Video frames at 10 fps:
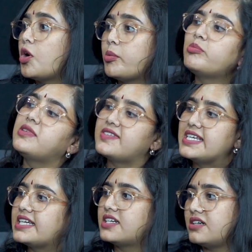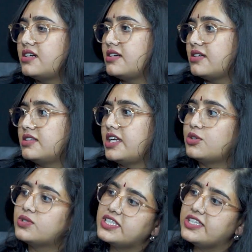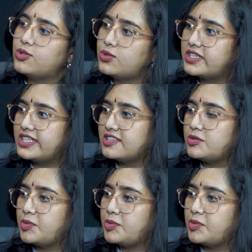common mistake that you see new traders